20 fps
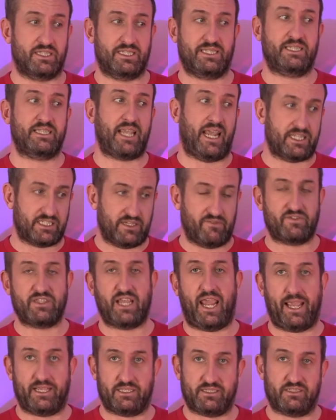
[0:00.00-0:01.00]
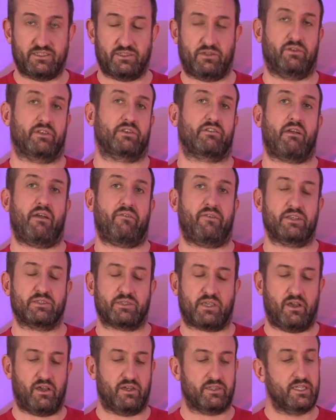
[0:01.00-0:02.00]
set of tests on a graphics
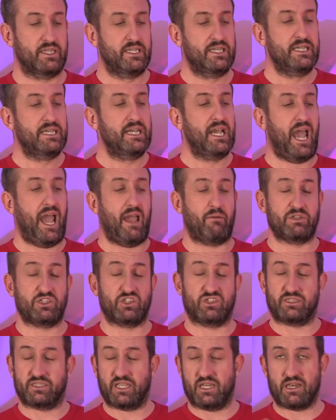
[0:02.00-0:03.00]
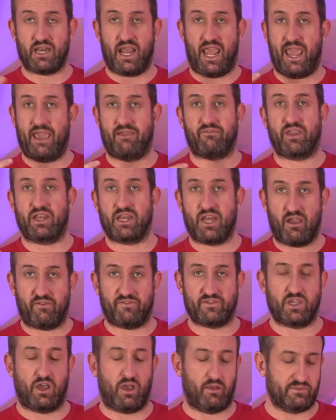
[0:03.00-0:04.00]
card, and we just didn't have
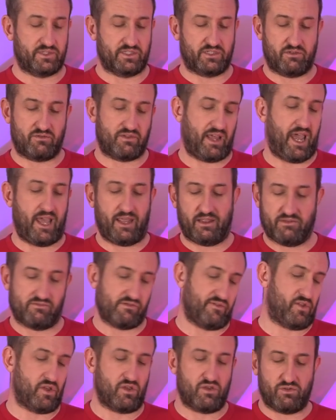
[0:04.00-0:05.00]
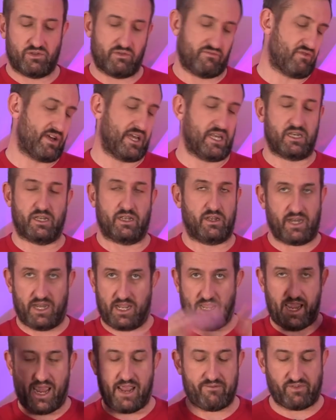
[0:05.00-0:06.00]
enough time to do that, the review, the written,
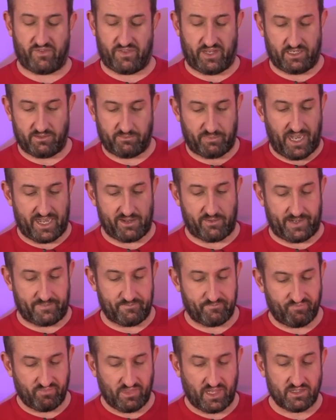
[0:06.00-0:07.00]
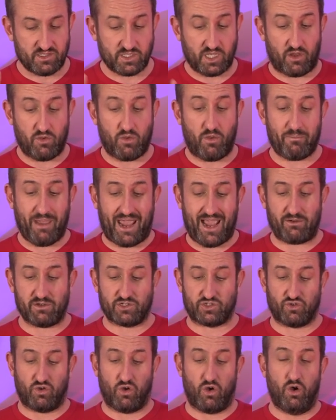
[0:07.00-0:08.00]
and everything. But anyway, so power
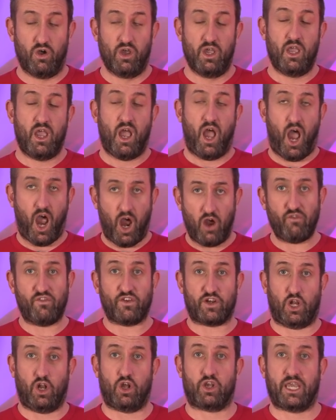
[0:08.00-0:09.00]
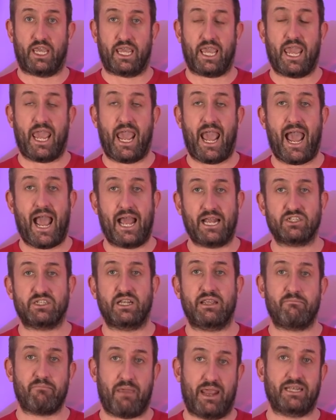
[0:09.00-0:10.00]
draw, overclocking it
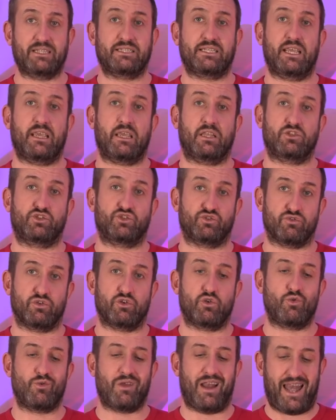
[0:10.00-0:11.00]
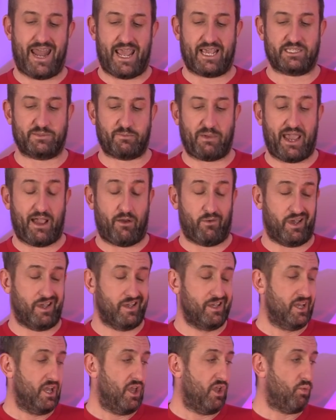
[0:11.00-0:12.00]
actually meant it drew less power.
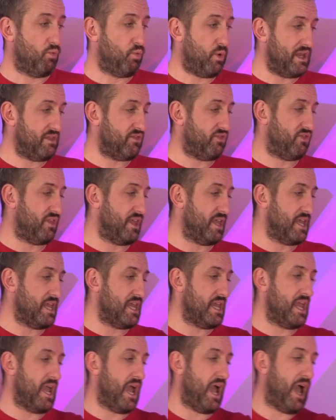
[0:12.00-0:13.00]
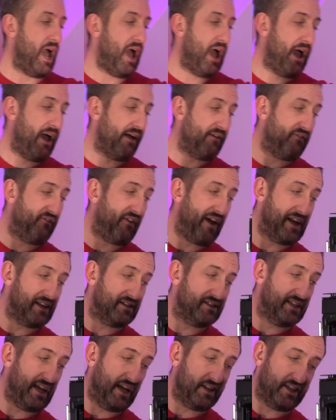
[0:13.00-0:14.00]
With the
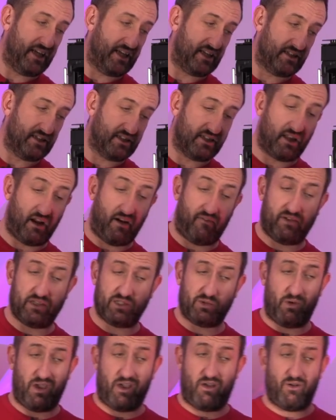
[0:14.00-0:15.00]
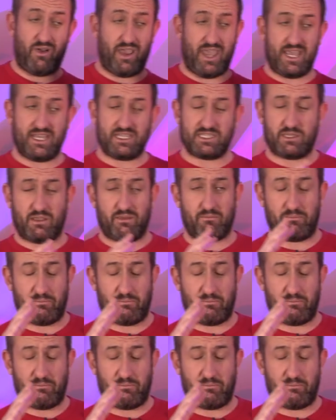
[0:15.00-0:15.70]
fan settings and stuff as well, it's